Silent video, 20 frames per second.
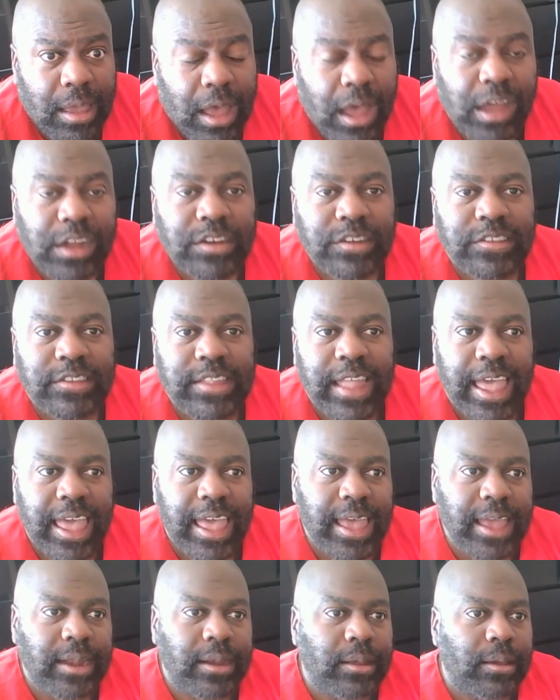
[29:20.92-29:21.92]

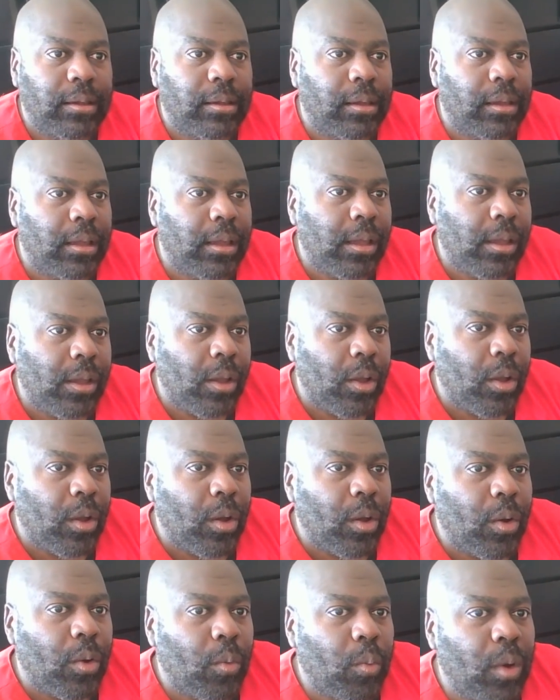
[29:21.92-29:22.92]
Understand
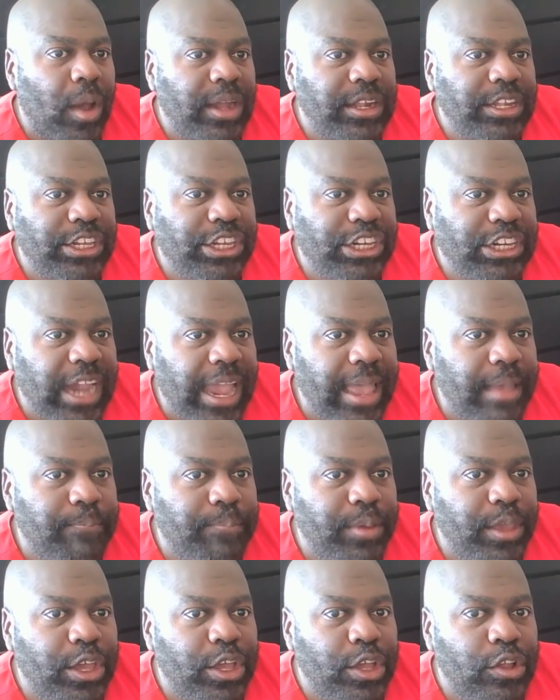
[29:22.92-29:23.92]
what
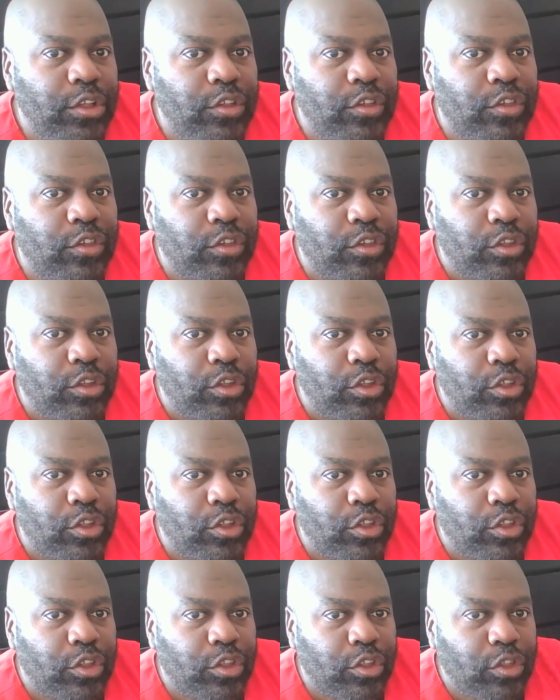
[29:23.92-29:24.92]
champions
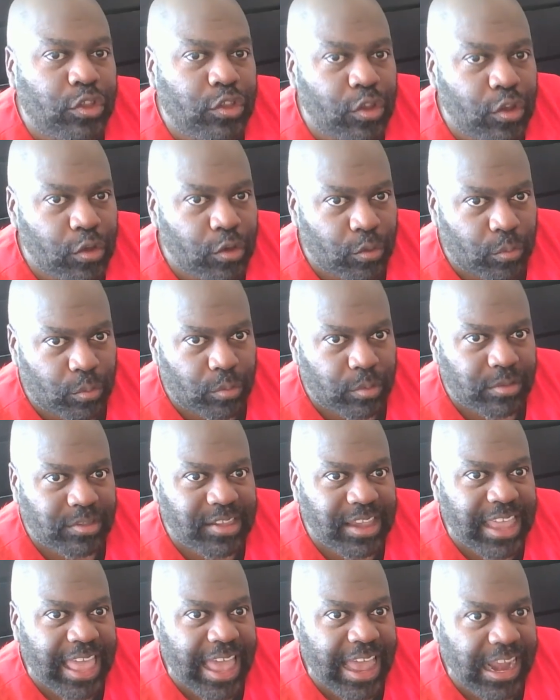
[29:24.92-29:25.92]
do
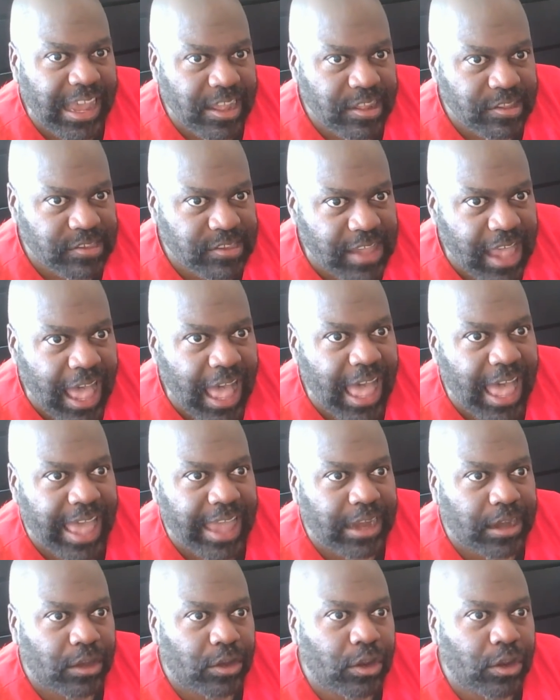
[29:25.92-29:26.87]
to get inside.